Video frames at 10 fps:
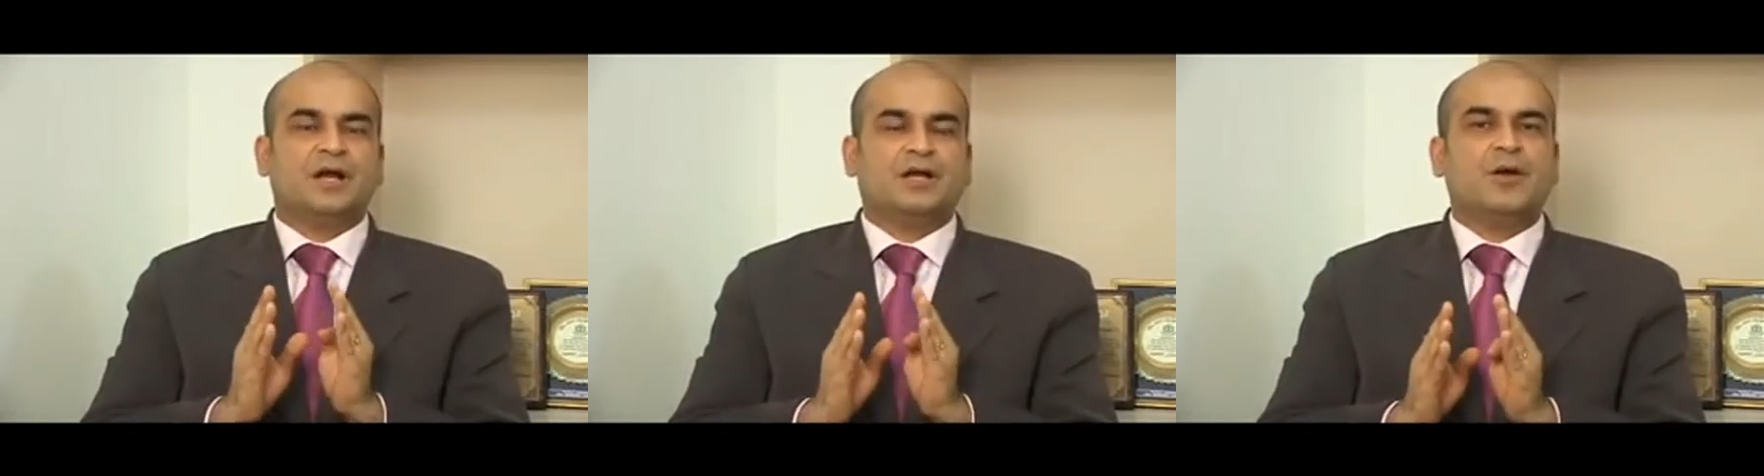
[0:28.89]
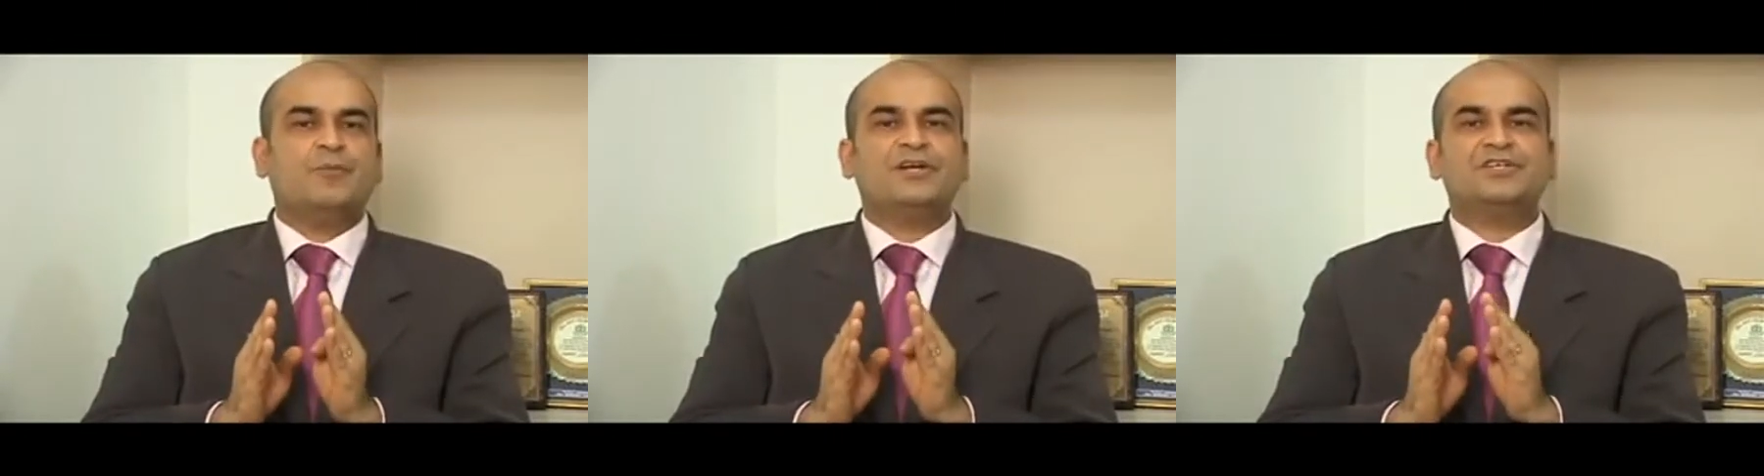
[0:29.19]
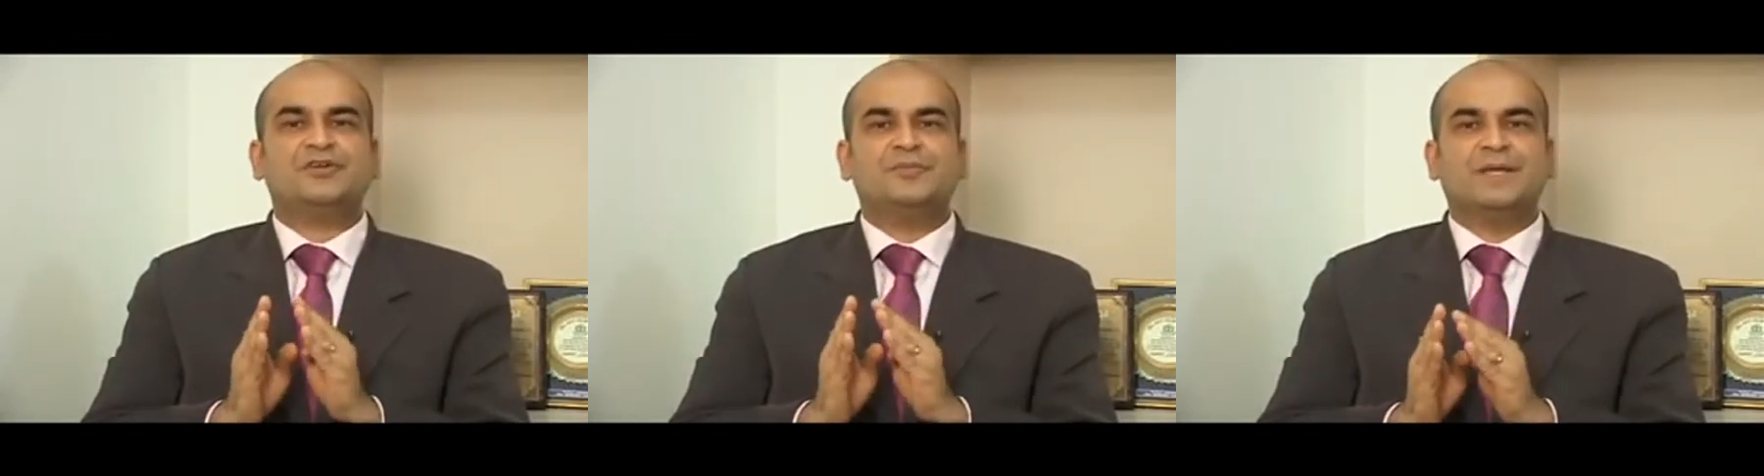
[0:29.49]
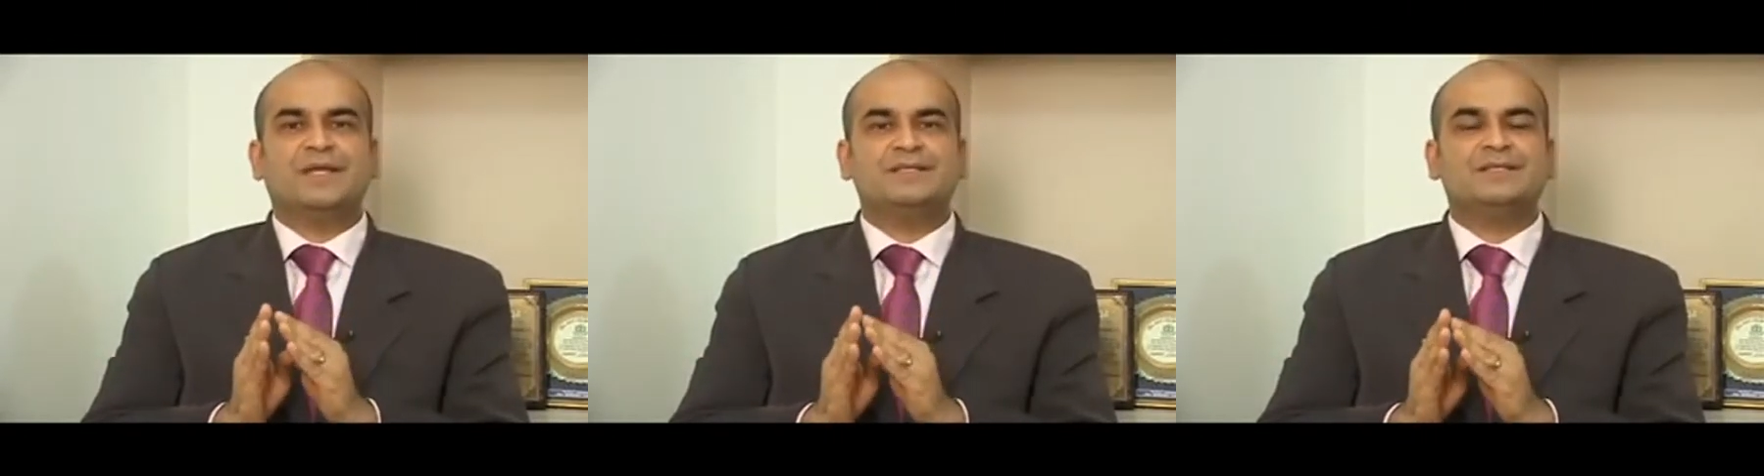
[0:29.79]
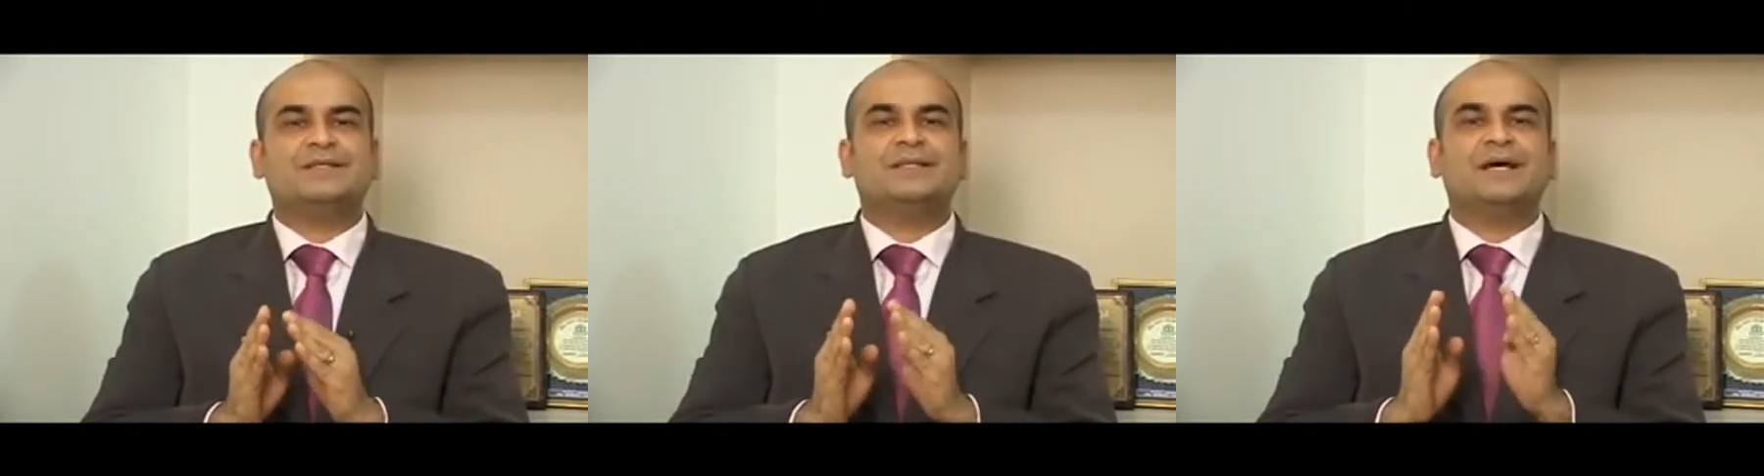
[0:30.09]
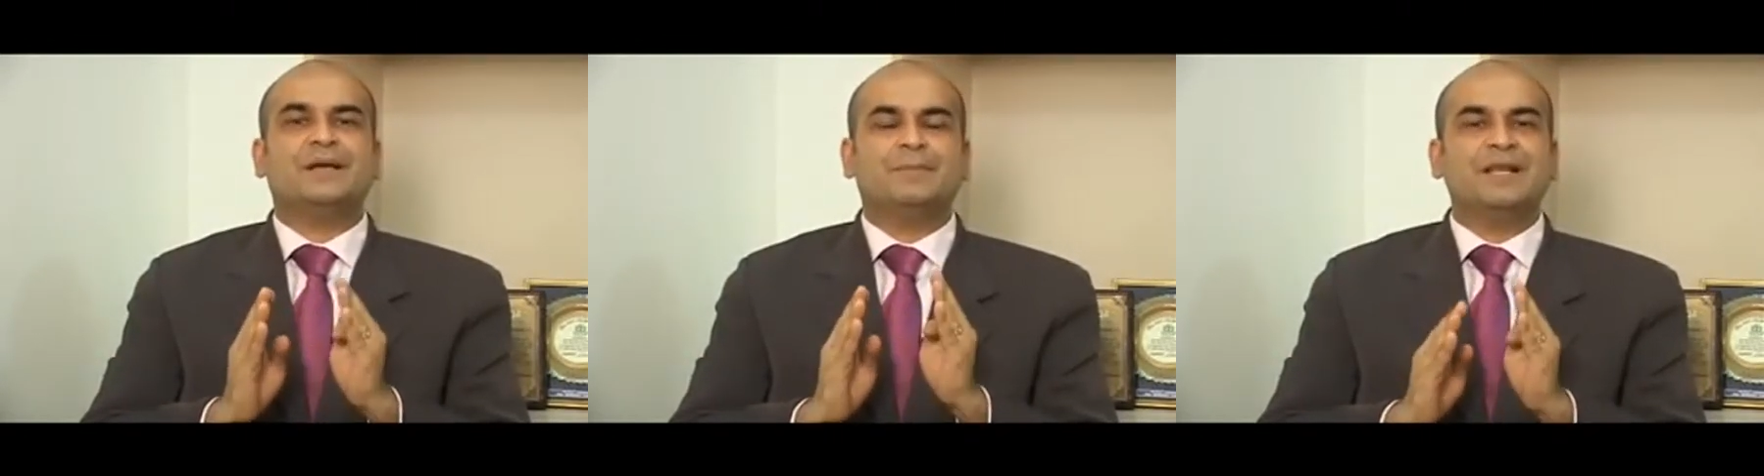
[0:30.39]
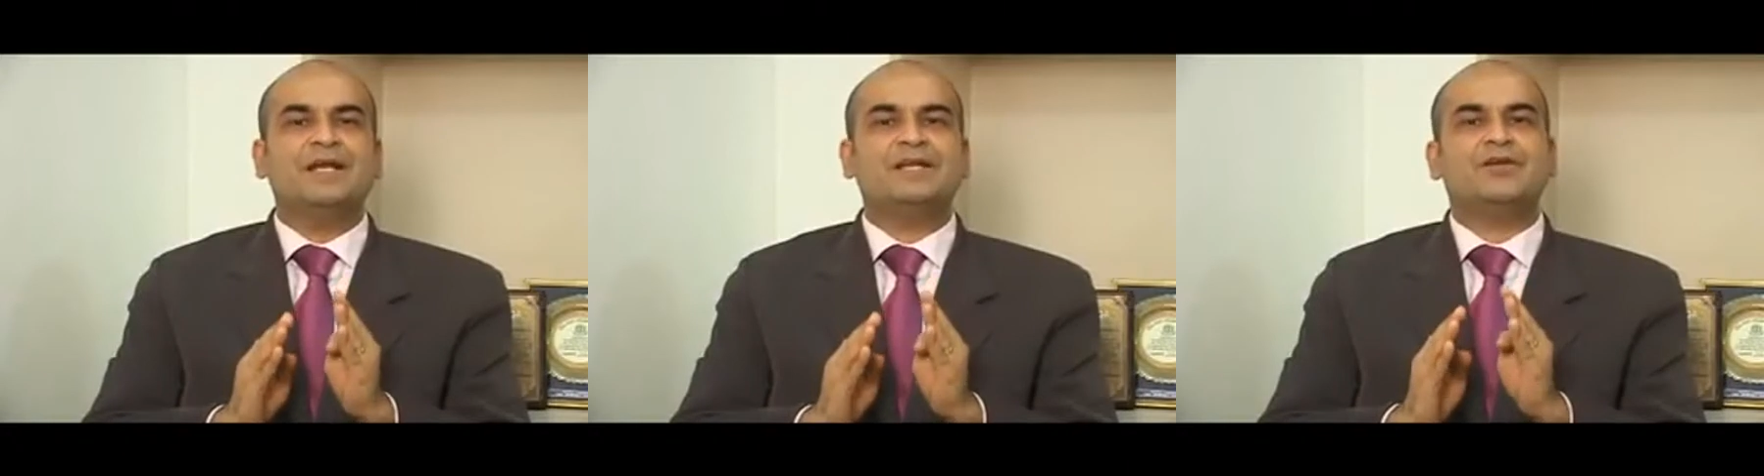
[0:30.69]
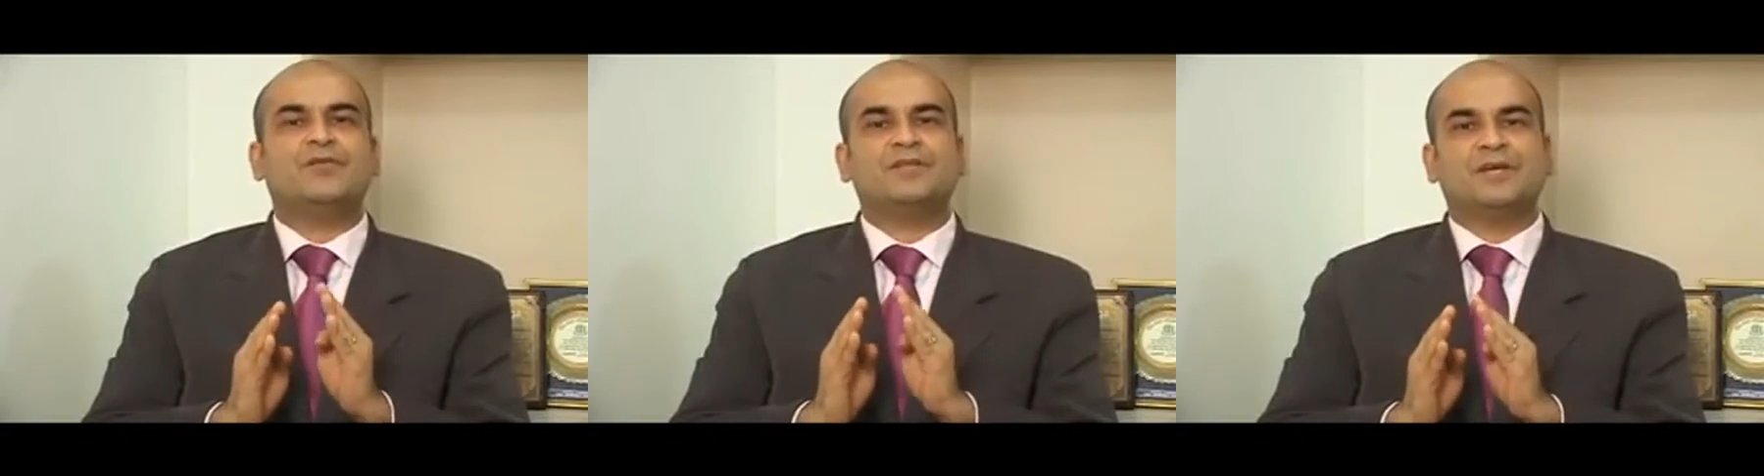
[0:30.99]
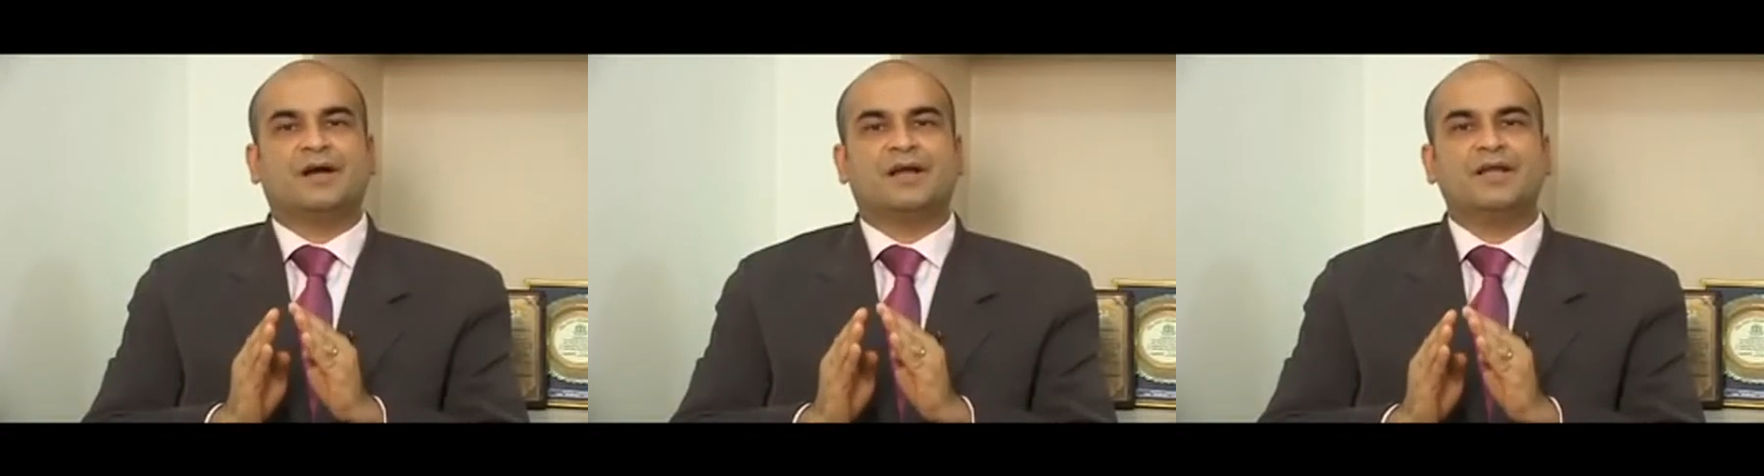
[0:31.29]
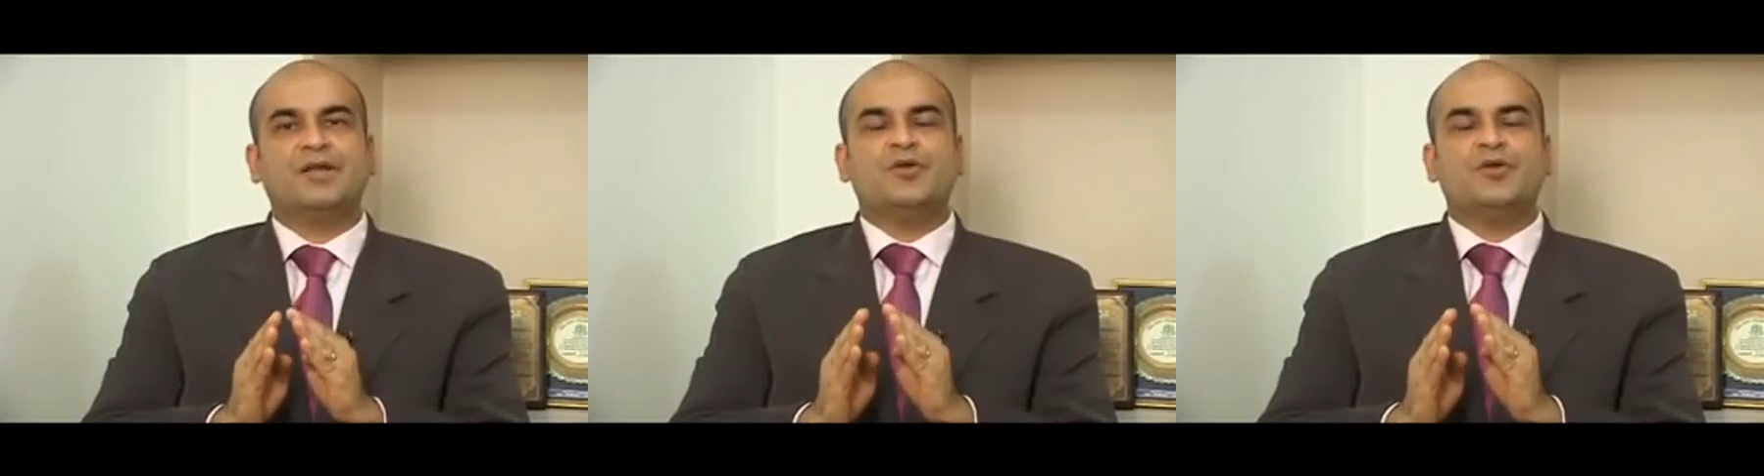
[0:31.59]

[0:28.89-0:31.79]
Accommodation means the ability of the eye